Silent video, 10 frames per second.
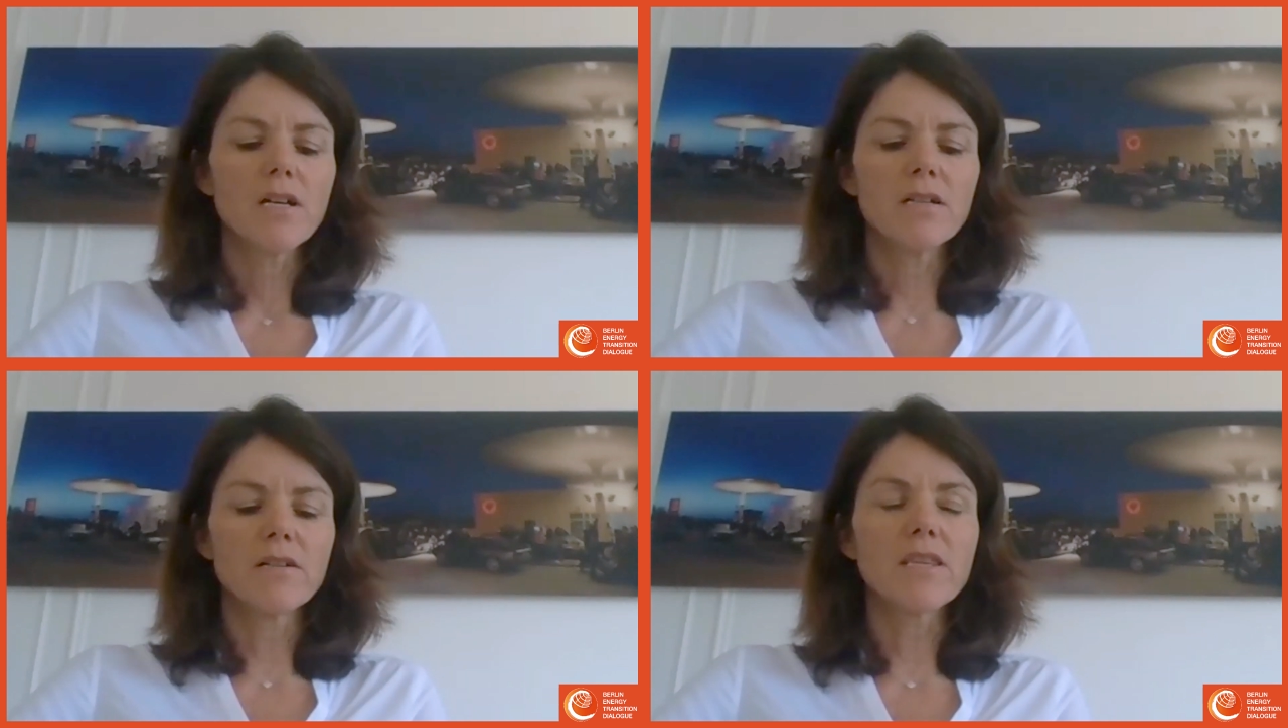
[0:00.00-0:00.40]

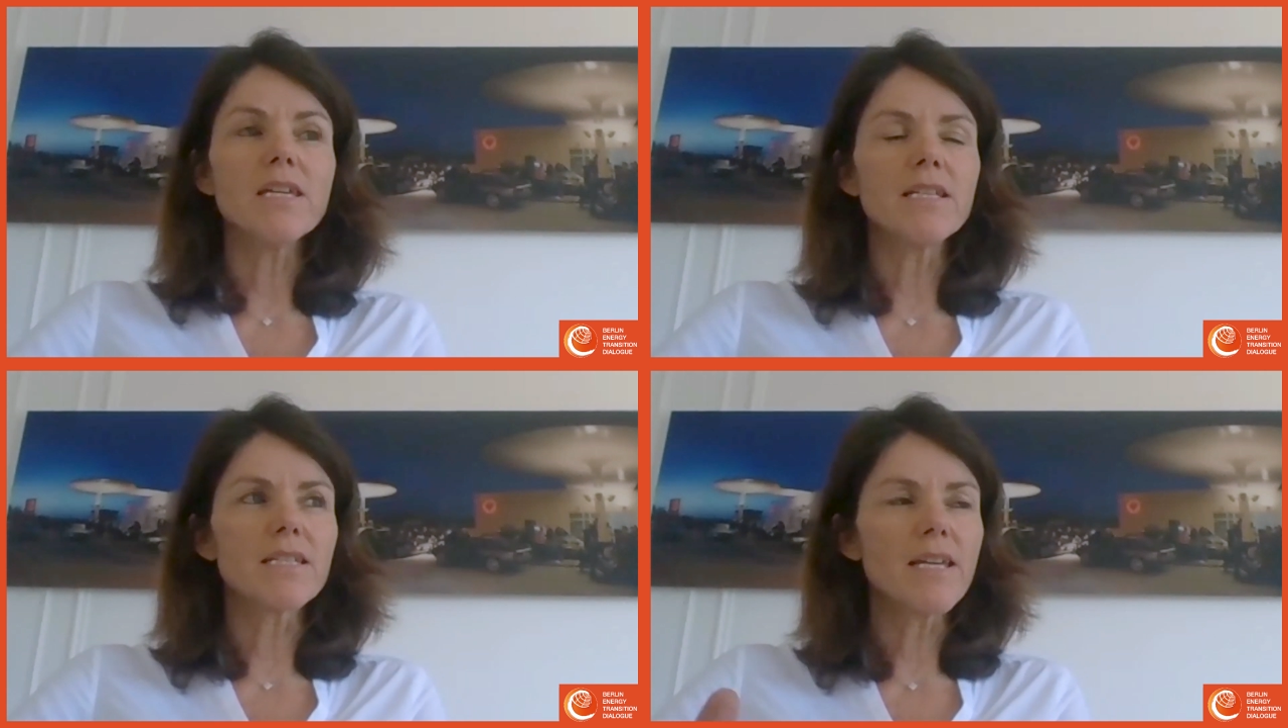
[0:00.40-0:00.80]
the
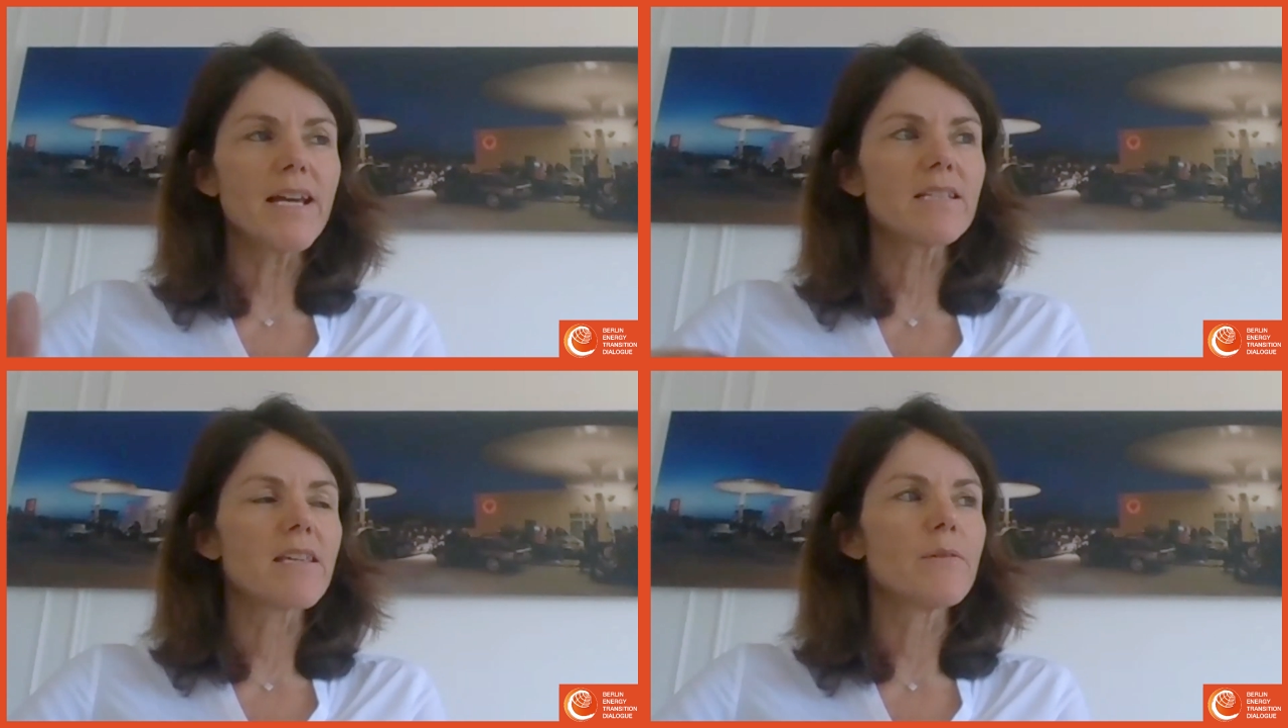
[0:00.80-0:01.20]

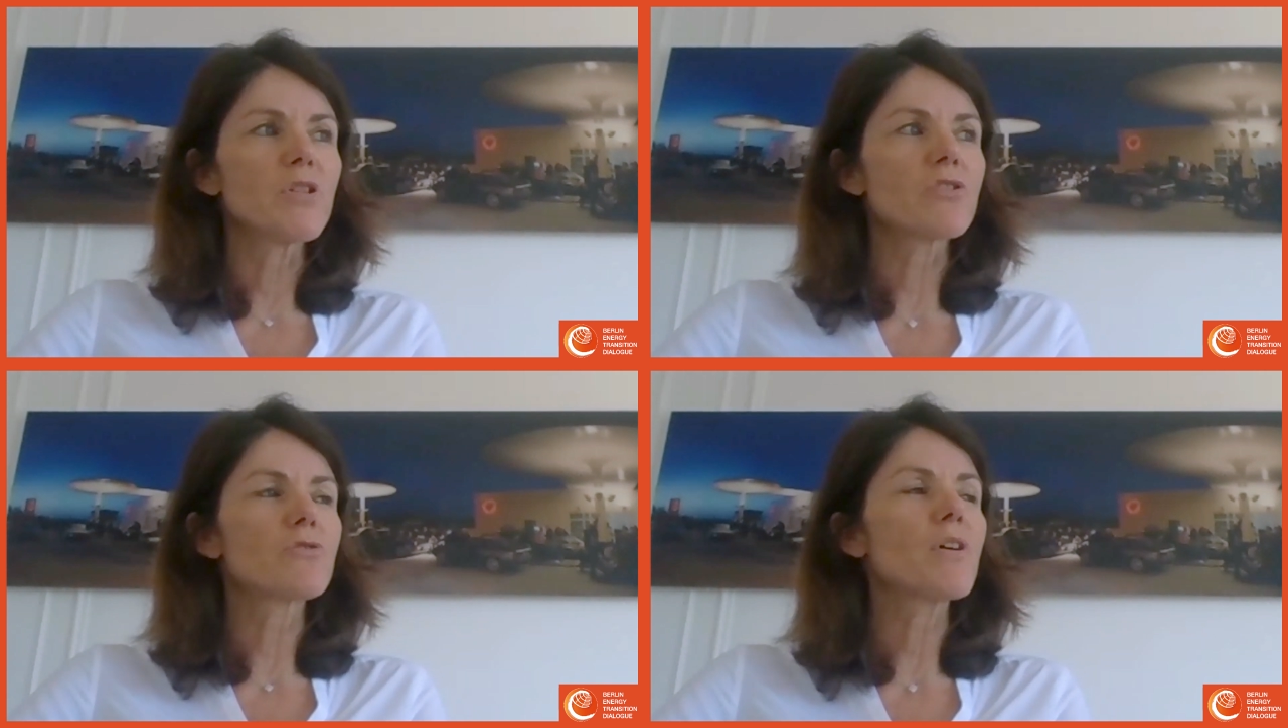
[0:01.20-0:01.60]
ETS, the
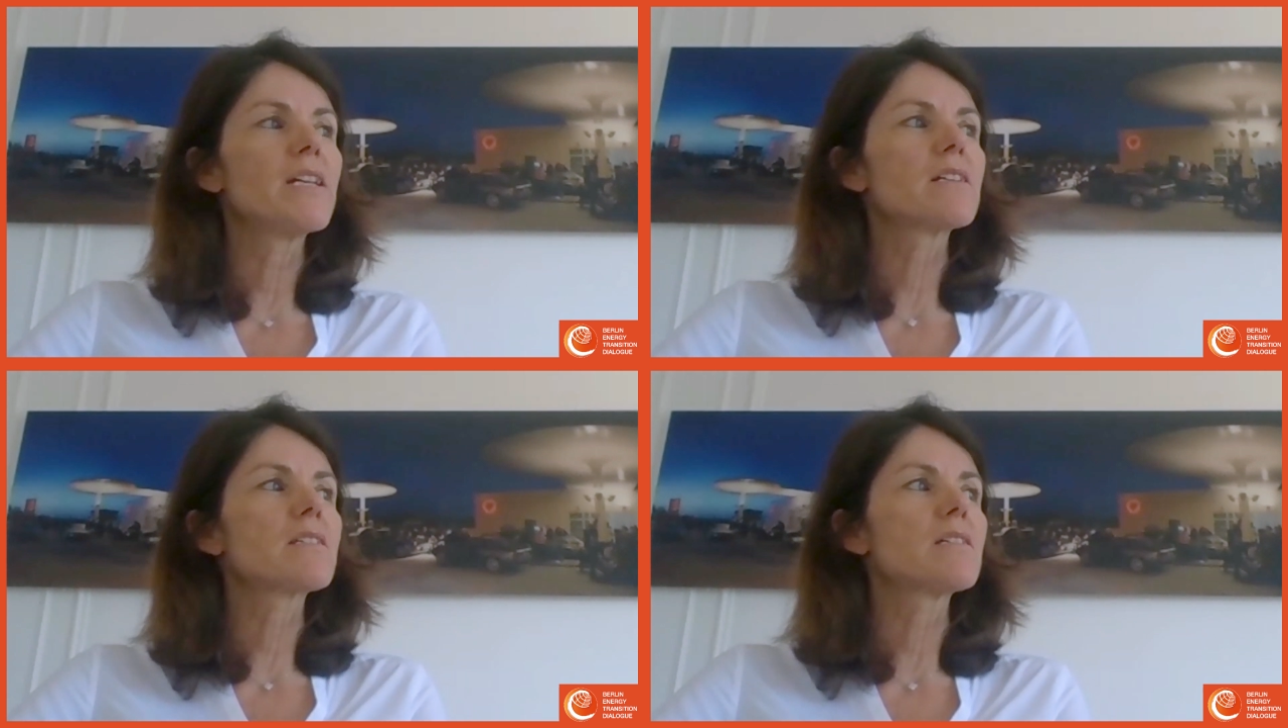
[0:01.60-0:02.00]
emission
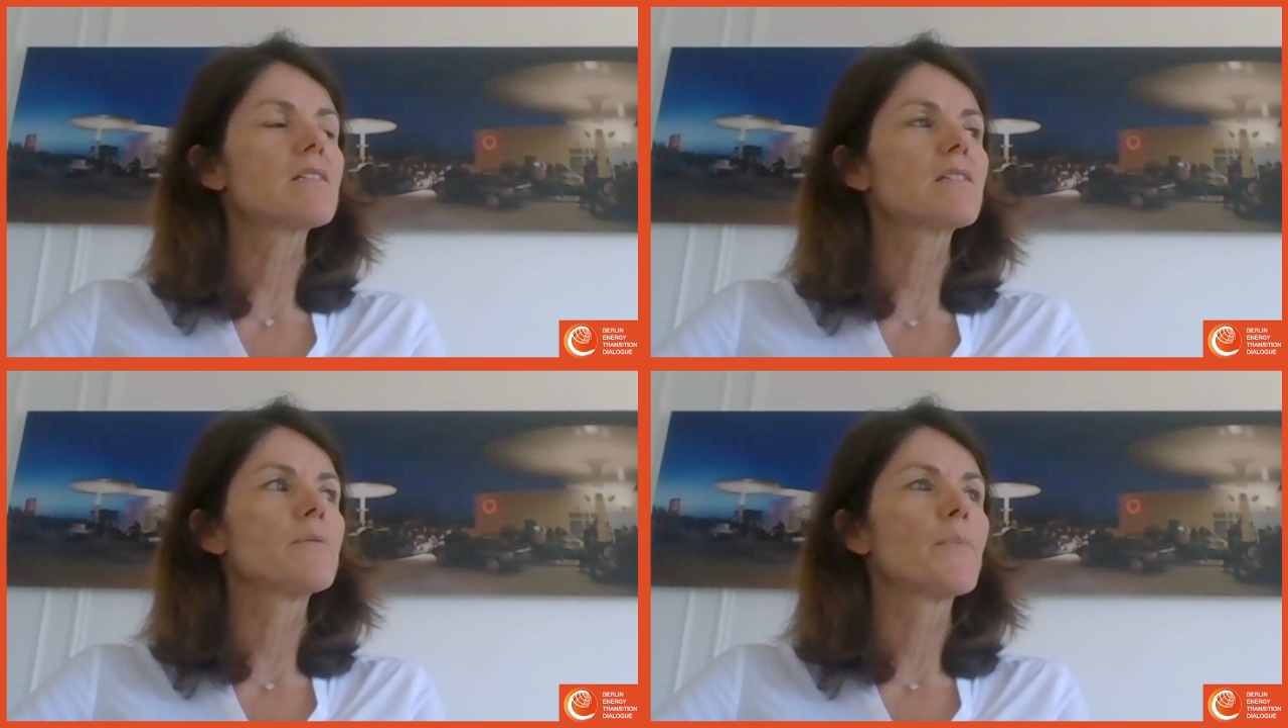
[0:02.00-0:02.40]
trading
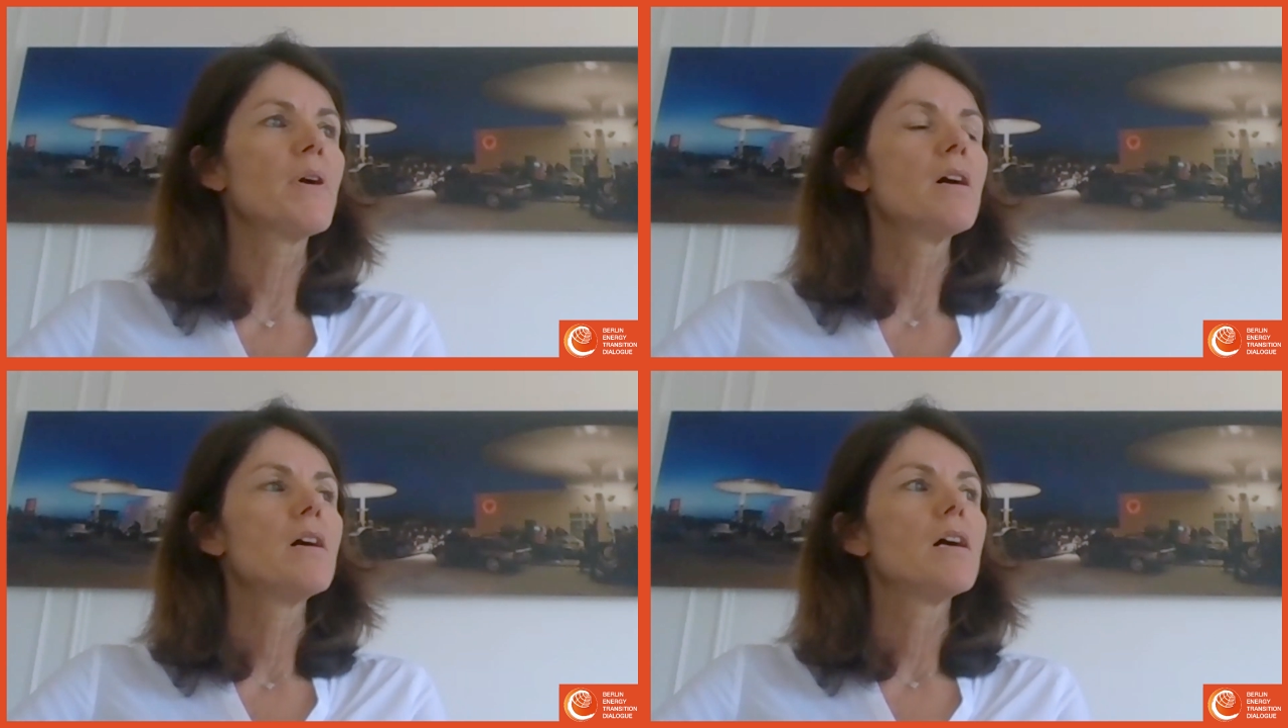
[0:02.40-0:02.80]
system,